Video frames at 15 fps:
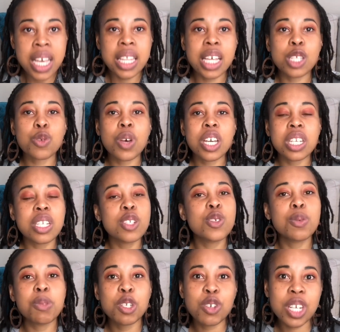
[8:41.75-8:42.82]
That's why you need to
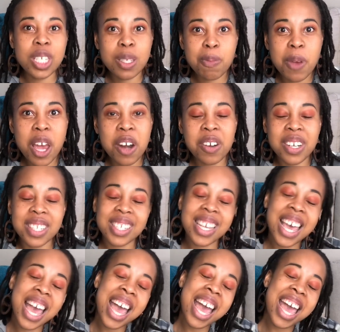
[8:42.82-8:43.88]
be transparent.
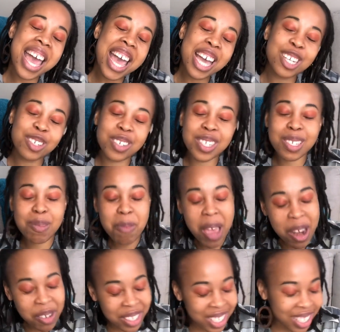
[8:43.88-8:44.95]
Hey,
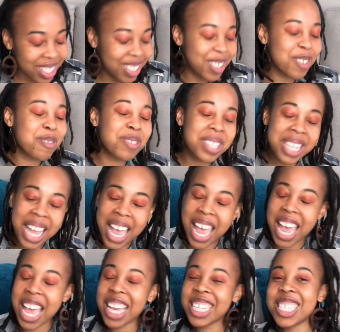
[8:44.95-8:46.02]
Transparency
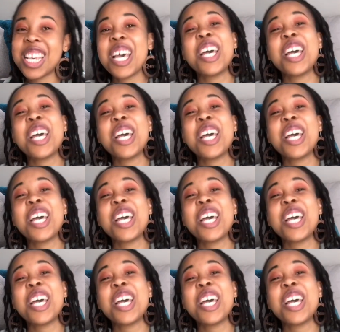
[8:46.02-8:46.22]
Tuesdays!